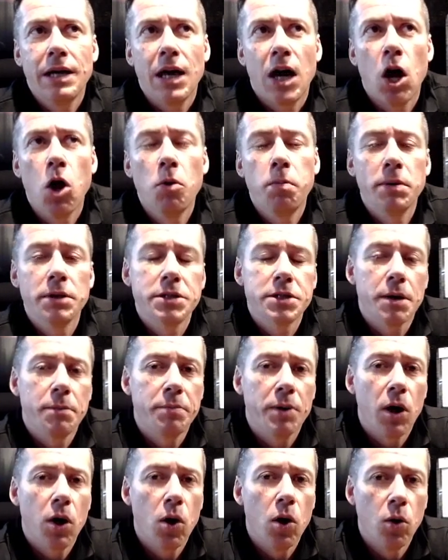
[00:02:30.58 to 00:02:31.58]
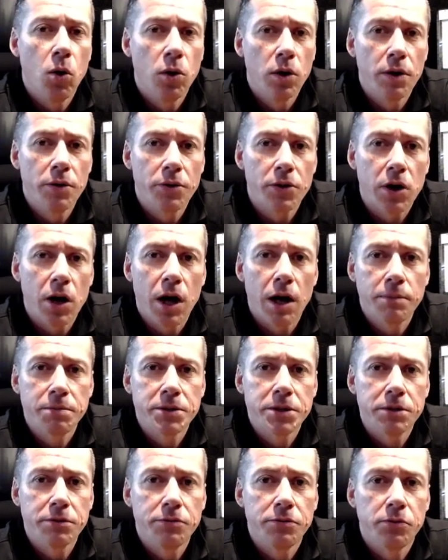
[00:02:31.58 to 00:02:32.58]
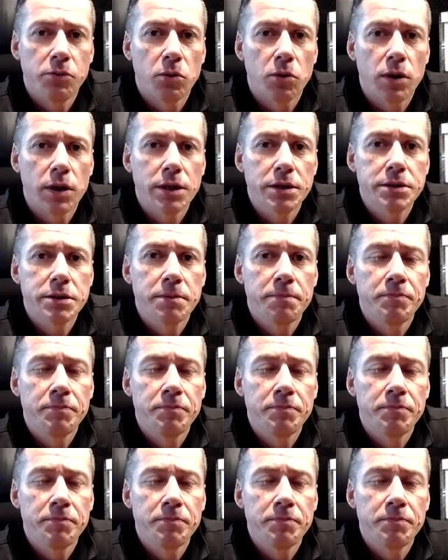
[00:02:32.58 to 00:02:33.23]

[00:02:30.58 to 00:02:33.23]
opens up a whole other option for us.